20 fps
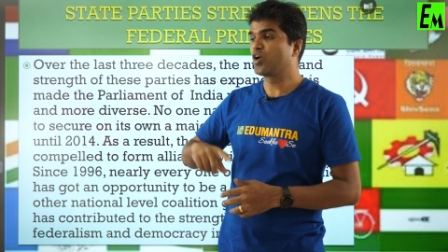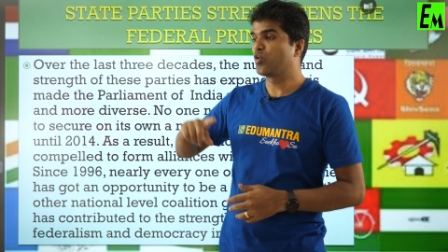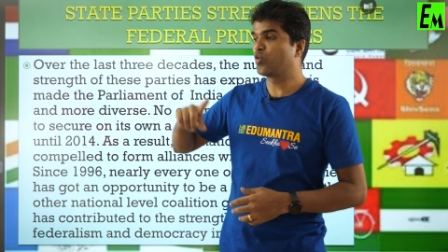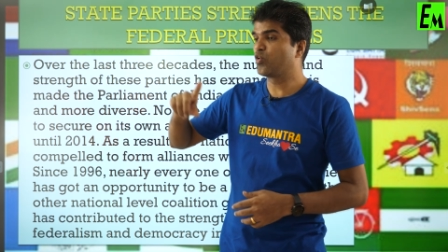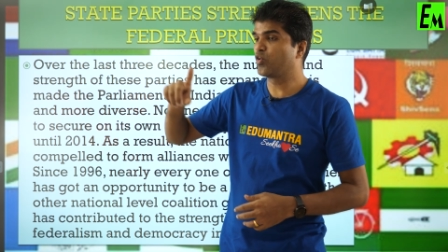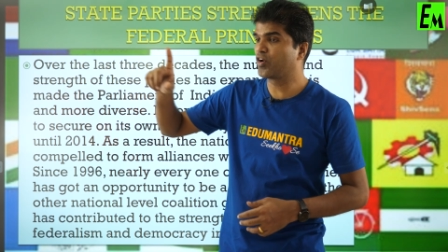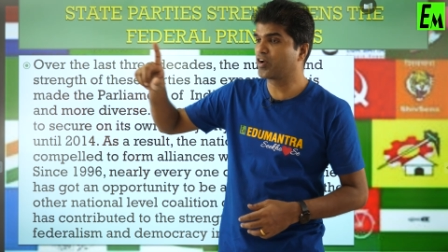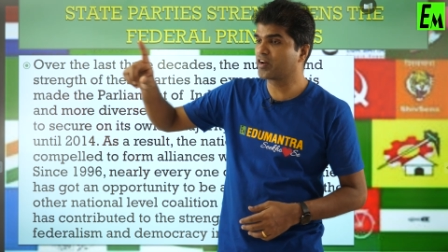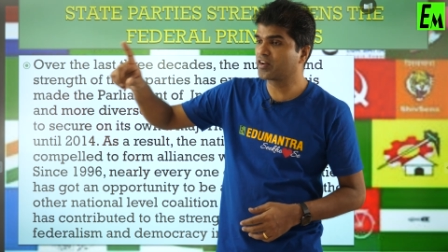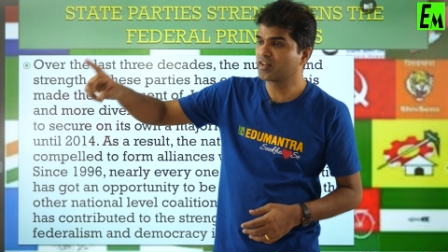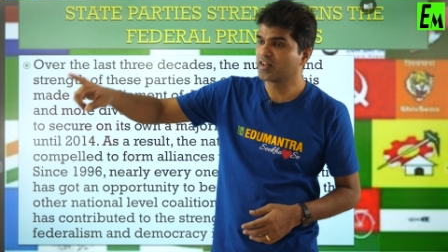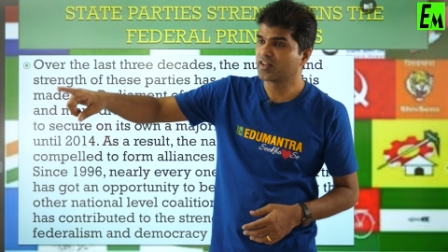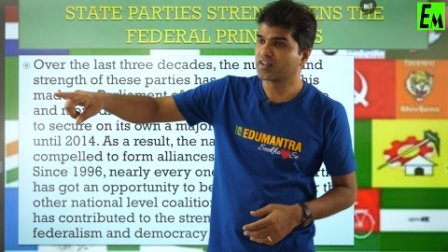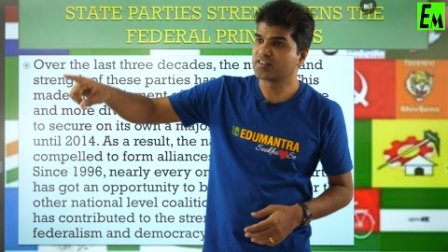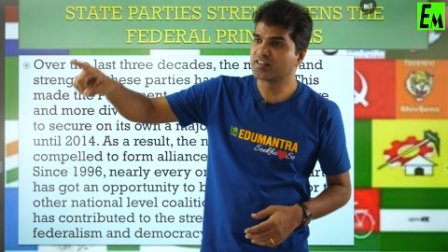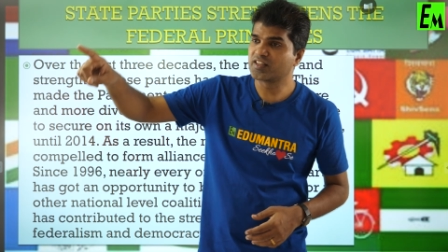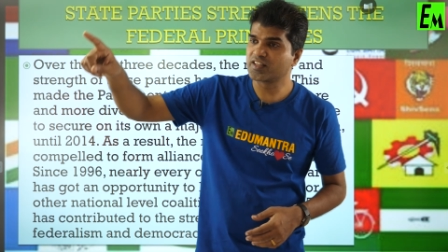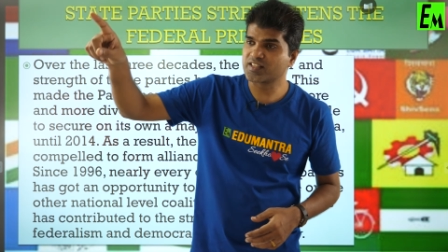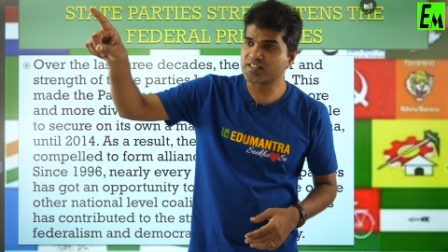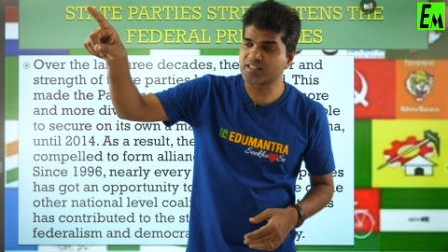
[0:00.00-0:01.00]
or
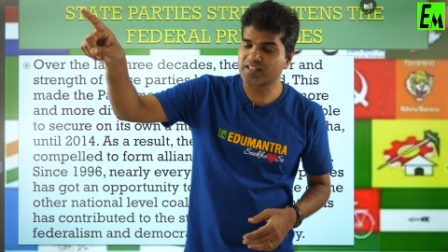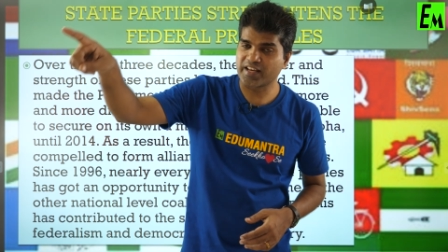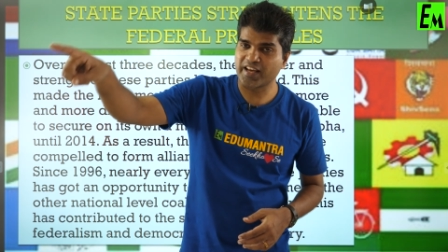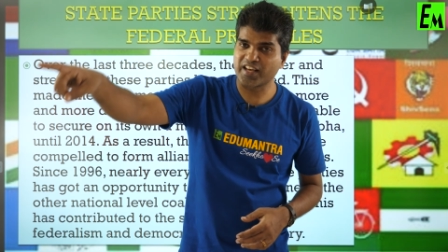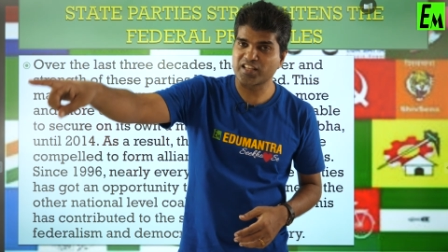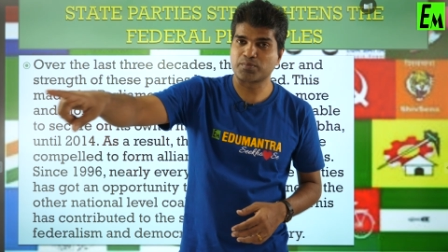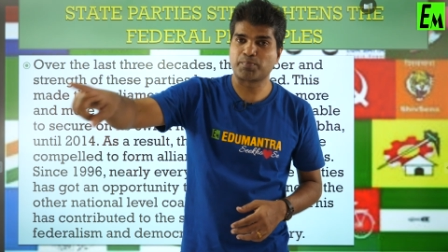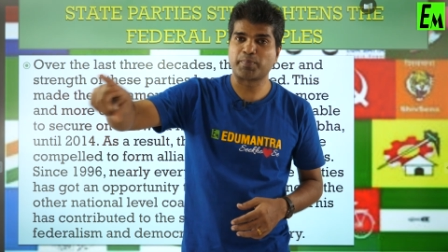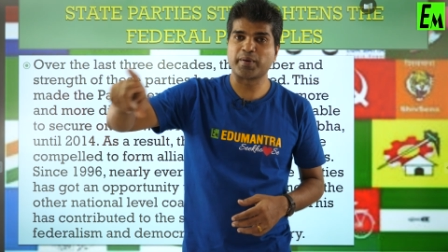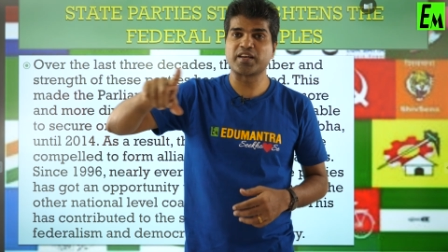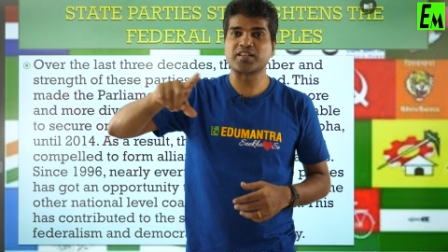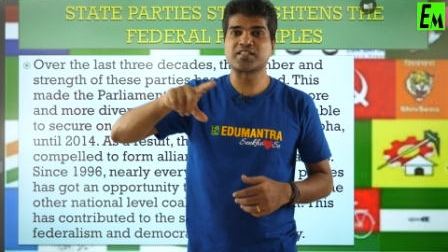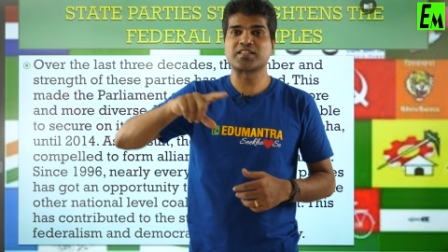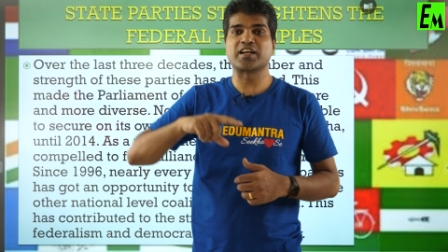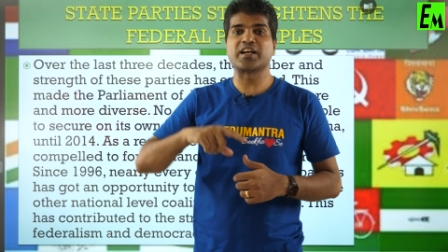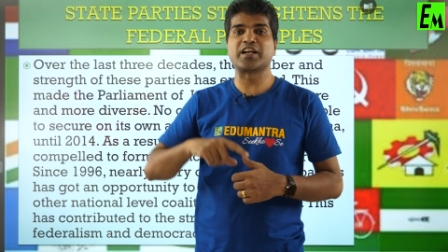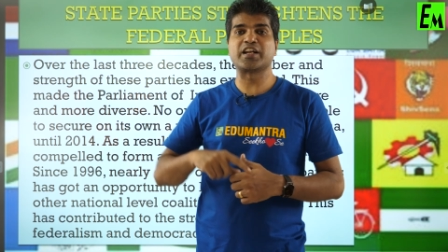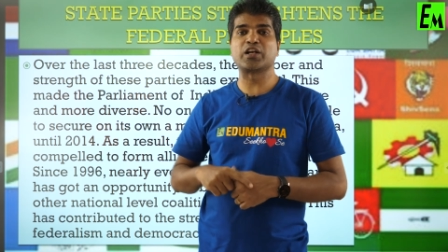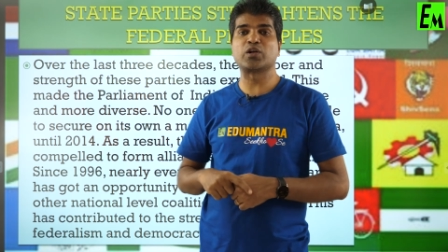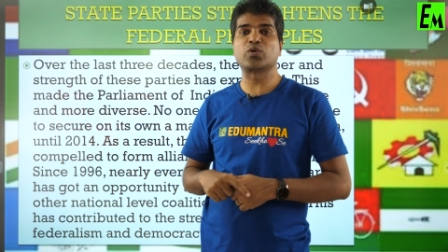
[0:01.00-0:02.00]
this SP is
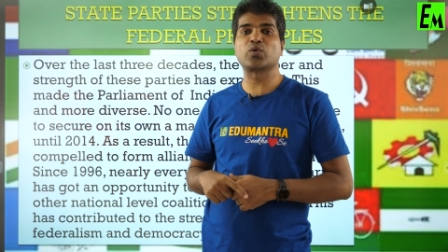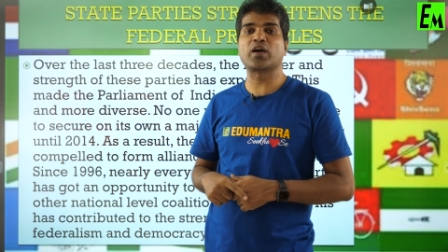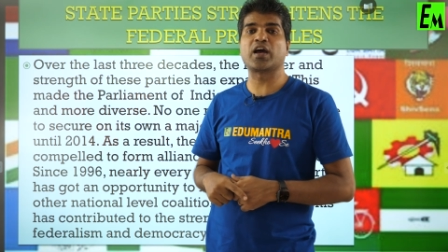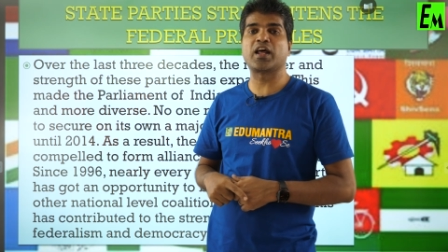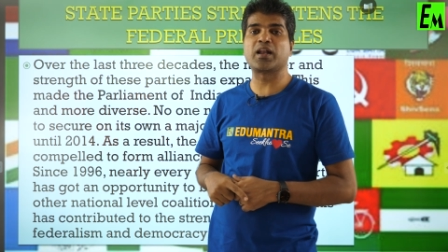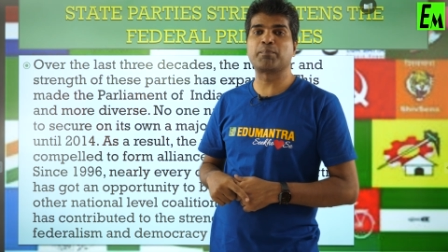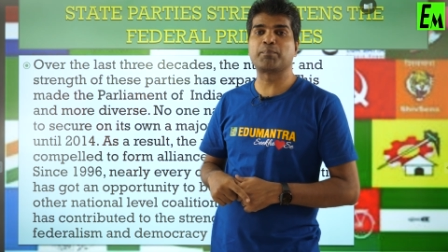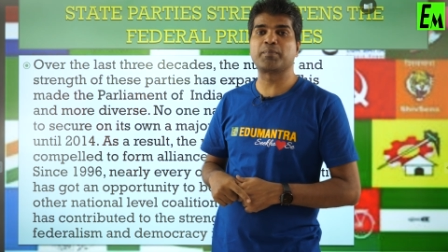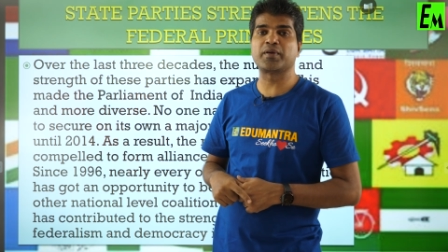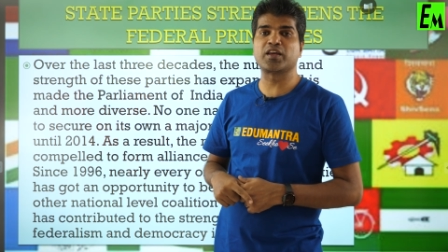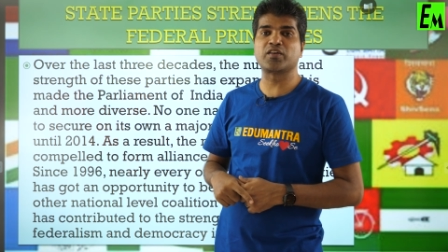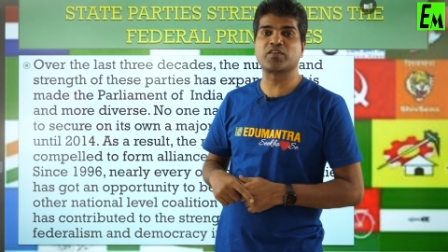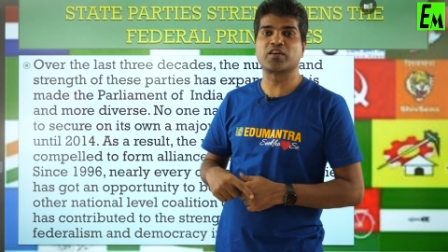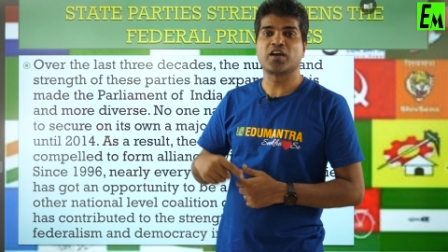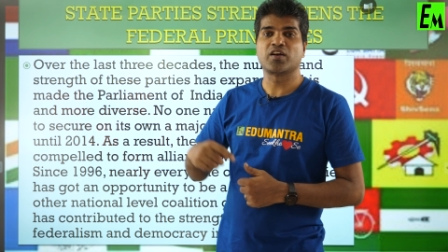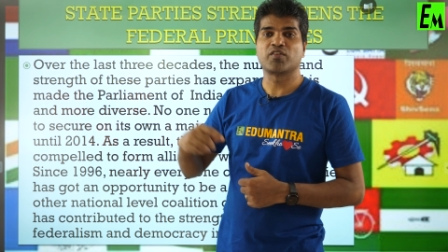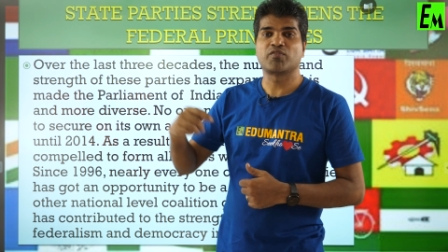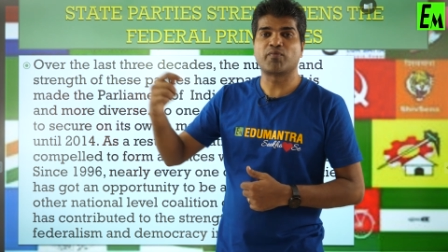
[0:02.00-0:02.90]
ready to help me